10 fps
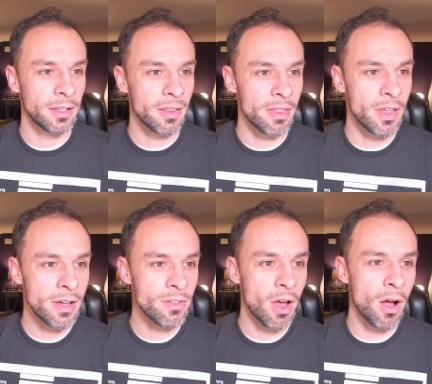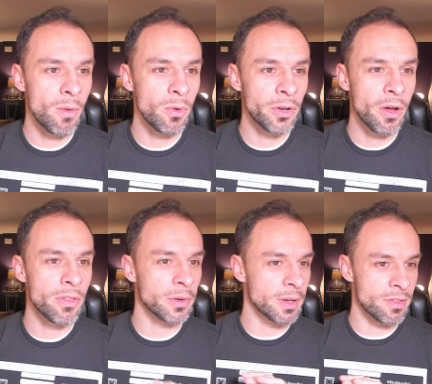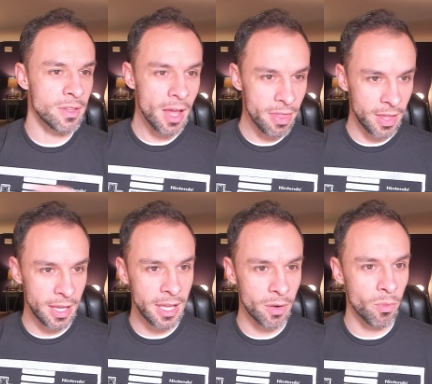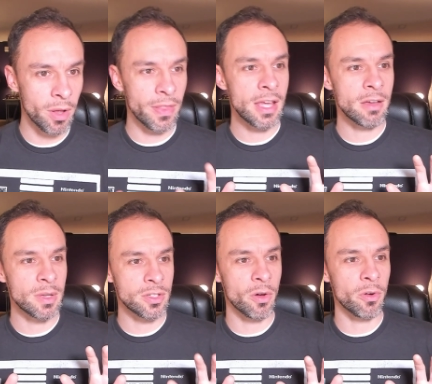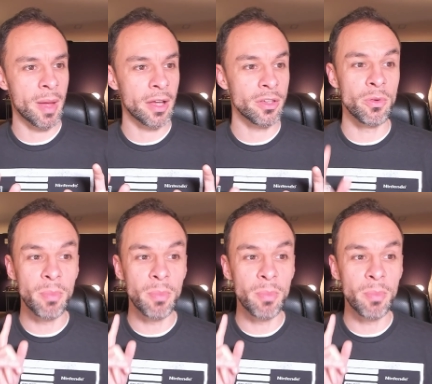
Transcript: Thus all will know there is nothing in what they have been told about you,